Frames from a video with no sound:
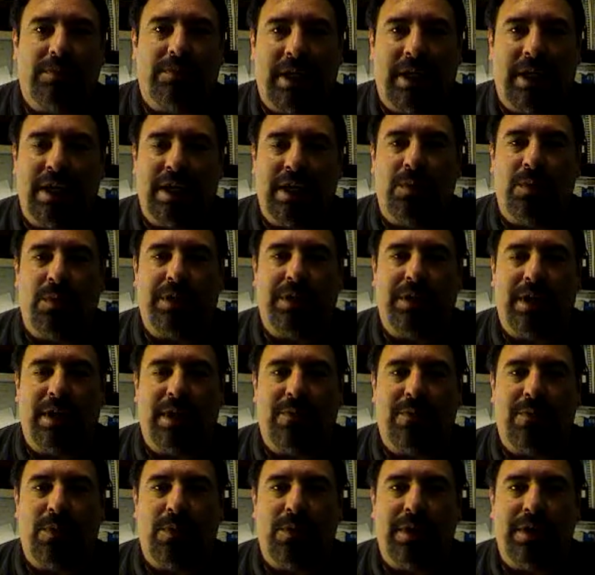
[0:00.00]
Take it with you
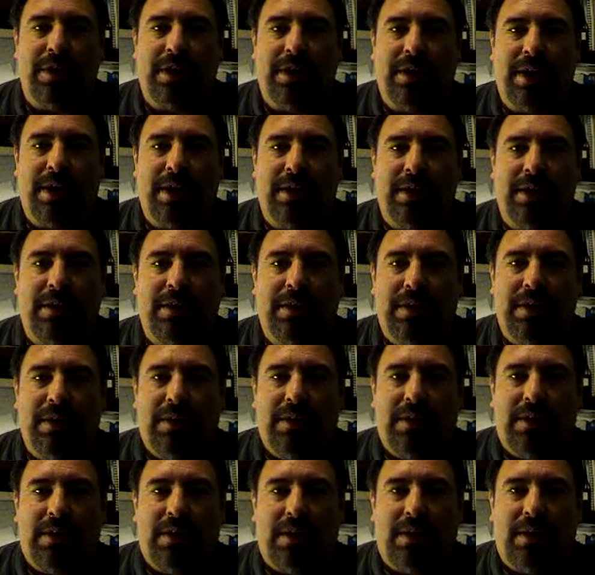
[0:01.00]
everywhere you can
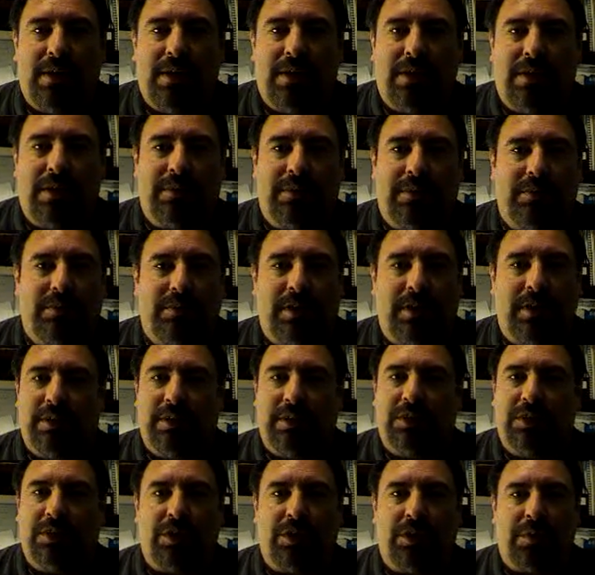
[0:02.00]
uh,
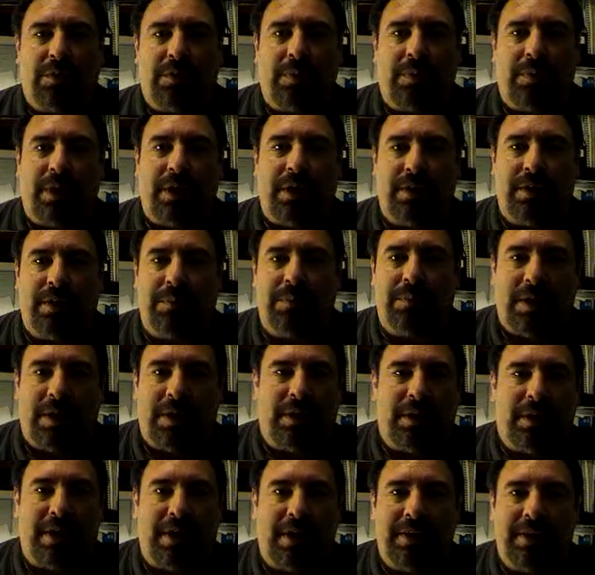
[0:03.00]
and just start playing. My
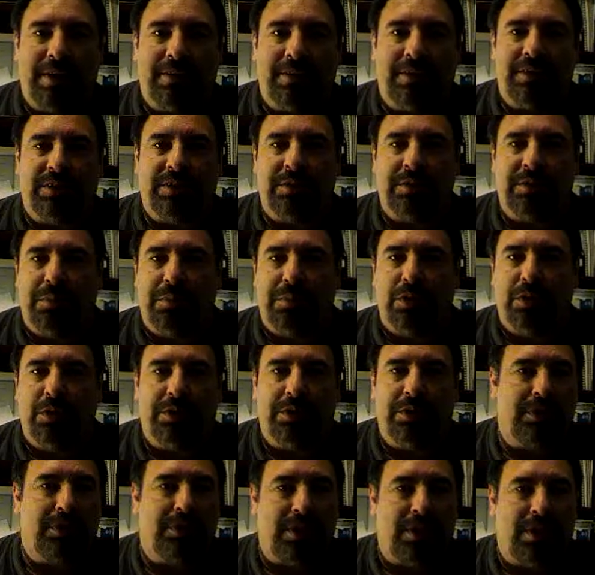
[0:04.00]
thing is, is
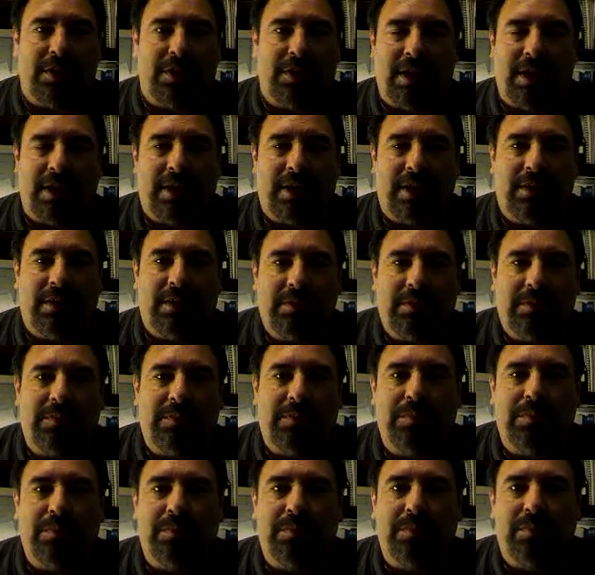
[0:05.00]
blues. There's other kind of
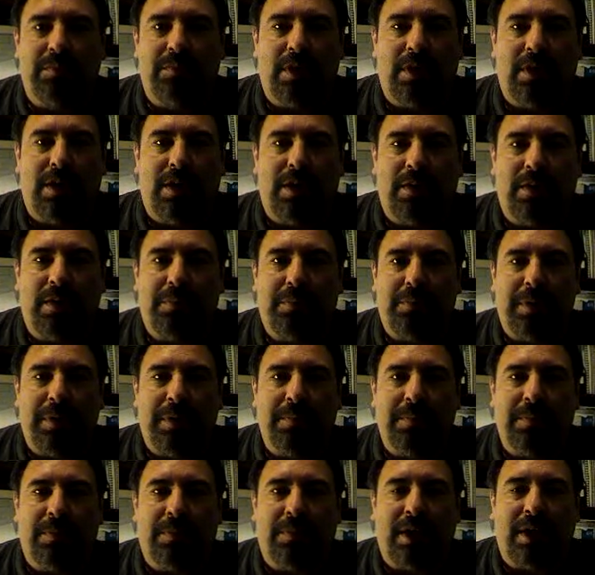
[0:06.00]
uh,
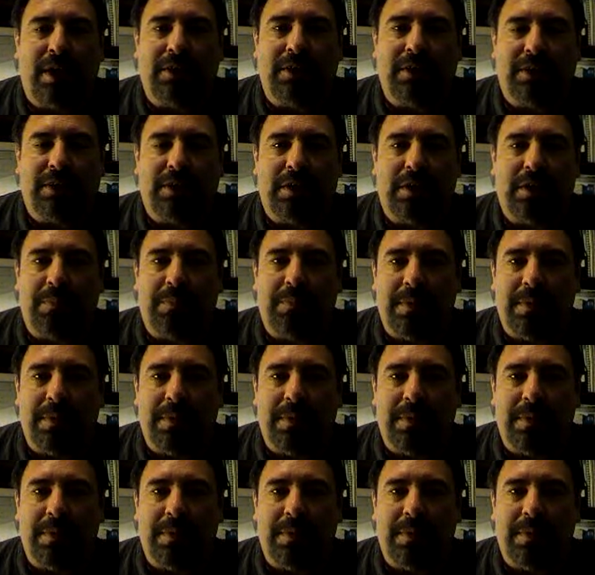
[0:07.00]
things out there.